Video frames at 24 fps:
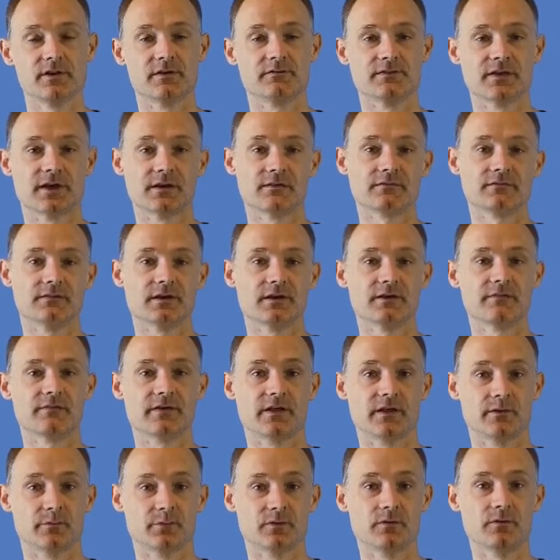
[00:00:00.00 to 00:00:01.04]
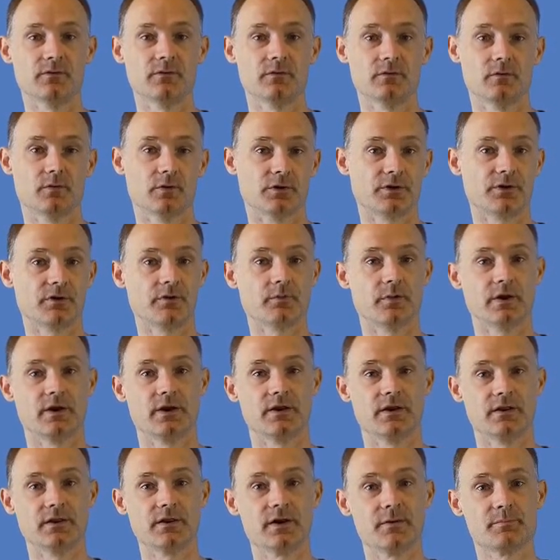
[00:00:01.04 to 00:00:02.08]
and if that is not available, work your way
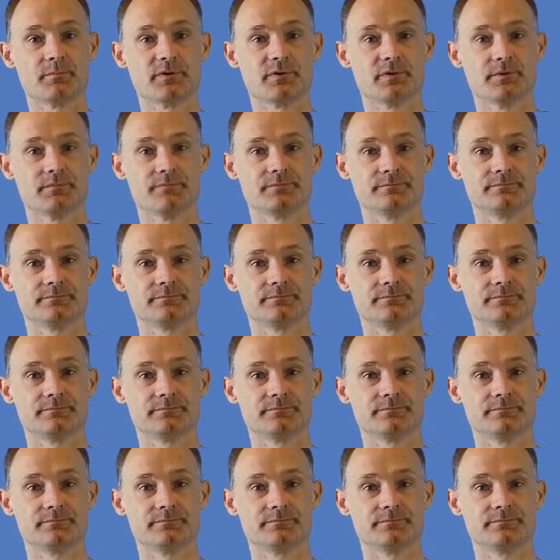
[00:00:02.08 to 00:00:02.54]
on up.